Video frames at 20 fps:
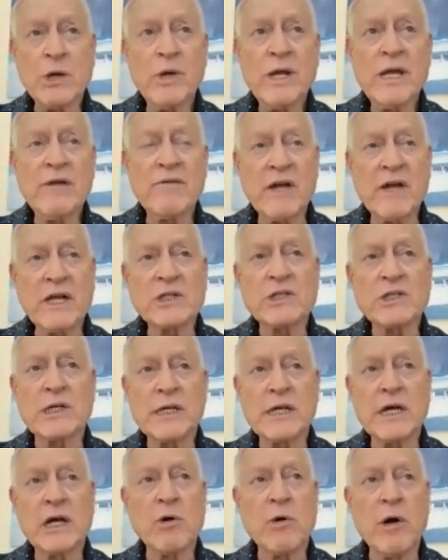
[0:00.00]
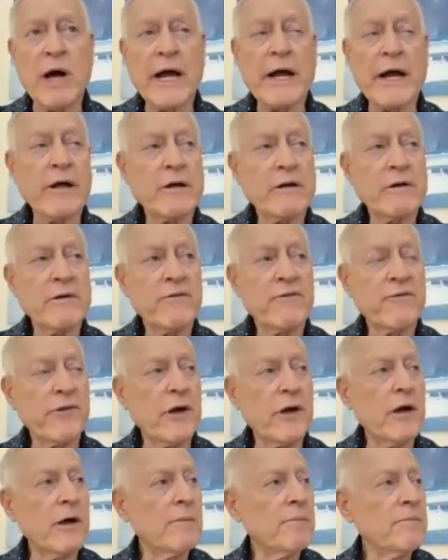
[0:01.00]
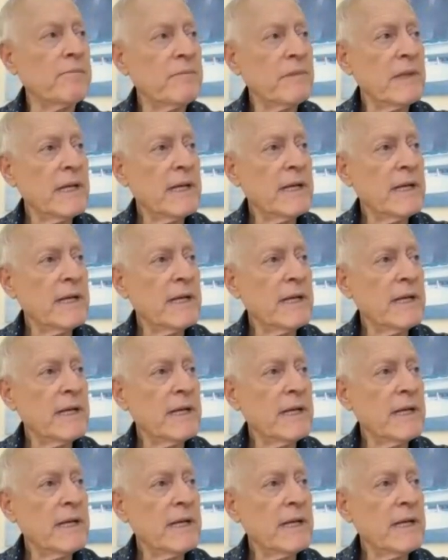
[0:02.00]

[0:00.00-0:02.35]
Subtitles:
we eventually acquired from